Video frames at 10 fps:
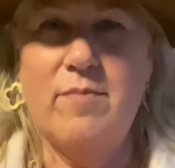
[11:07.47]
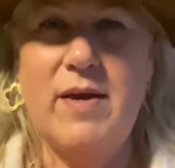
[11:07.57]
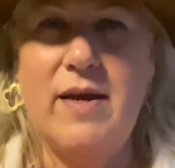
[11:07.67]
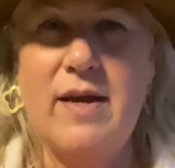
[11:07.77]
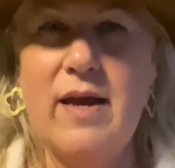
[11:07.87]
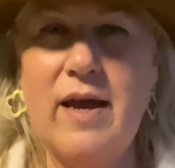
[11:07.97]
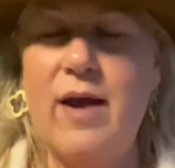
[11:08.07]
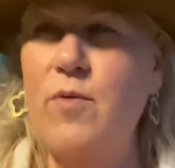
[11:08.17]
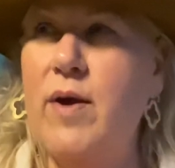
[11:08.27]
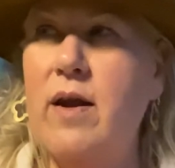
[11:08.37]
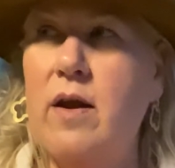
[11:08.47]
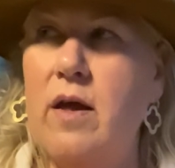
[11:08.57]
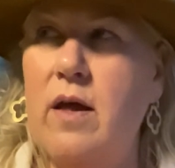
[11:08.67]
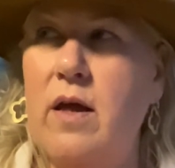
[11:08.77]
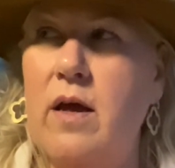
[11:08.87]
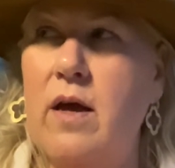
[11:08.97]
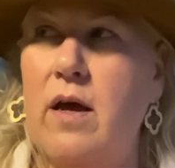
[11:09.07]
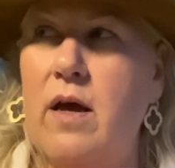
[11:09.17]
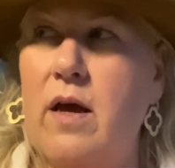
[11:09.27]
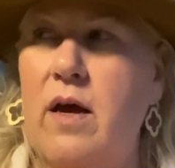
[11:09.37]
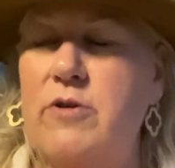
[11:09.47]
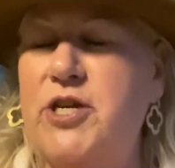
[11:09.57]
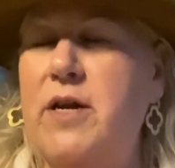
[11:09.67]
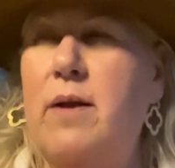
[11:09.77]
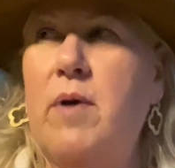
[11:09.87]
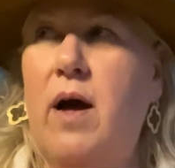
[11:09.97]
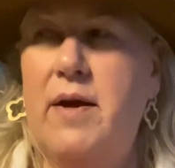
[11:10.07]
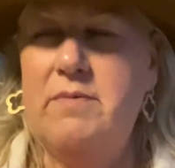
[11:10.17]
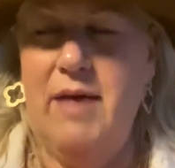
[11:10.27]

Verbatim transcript: me and I went oh shit I'm caught